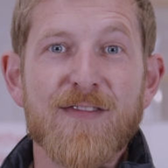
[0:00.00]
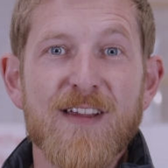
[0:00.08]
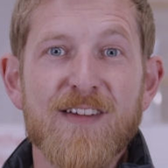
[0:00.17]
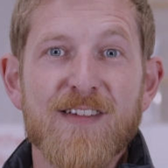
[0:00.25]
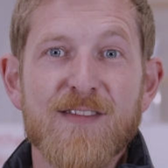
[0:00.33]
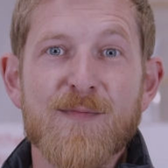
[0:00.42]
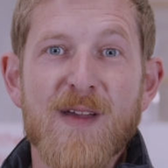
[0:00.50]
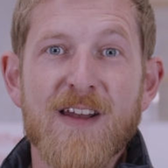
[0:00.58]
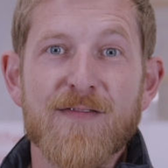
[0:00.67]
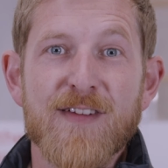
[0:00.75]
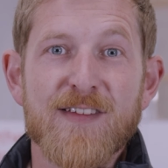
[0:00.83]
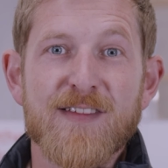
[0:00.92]
features and
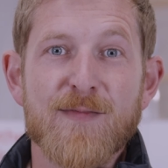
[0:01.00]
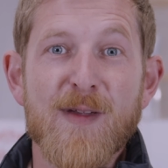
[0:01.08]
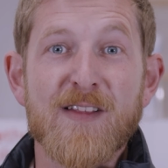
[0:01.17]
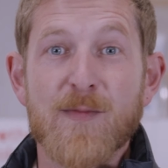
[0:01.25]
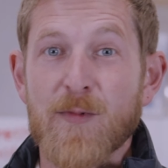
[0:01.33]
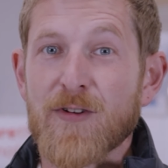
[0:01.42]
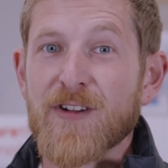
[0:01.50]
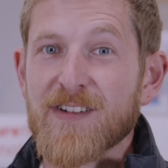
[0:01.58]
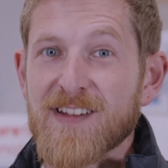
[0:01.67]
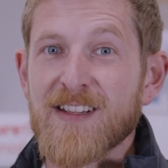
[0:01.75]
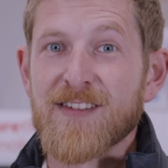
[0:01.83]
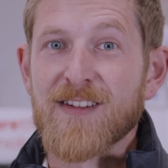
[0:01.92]
benefits to make the
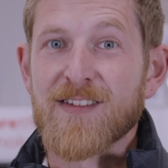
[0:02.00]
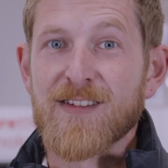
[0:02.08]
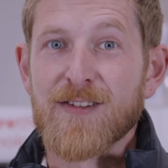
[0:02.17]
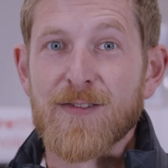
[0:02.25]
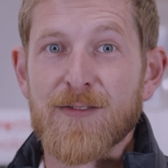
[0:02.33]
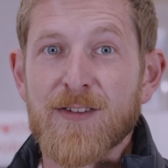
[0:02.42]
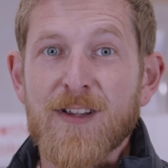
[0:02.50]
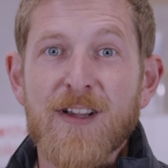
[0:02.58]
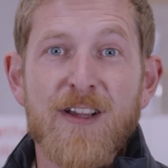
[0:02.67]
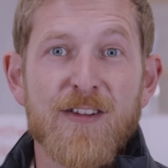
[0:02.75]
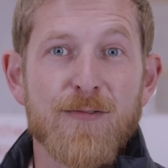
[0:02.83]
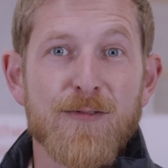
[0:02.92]
product easier to use,
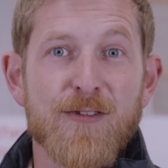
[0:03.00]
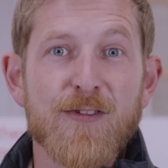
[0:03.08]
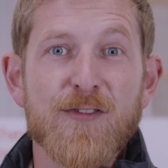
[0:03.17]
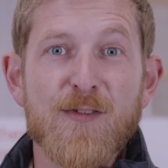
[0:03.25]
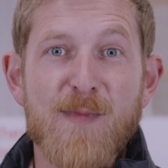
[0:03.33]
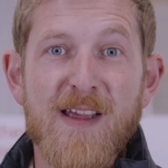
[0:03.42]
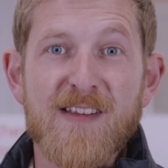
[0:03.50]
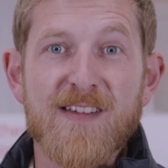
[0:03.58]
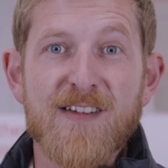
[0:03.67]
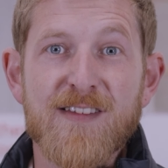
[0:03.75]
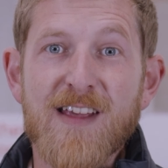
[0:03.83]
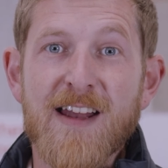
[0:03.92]
to reduce the
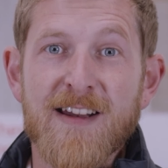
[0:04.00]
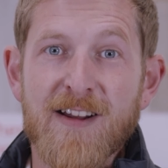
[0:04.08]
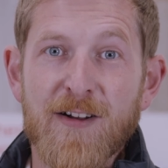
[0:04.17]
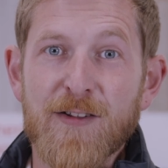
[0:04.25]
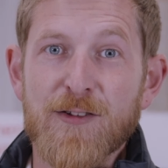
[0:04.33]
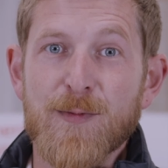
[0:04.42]
maintenance and enhance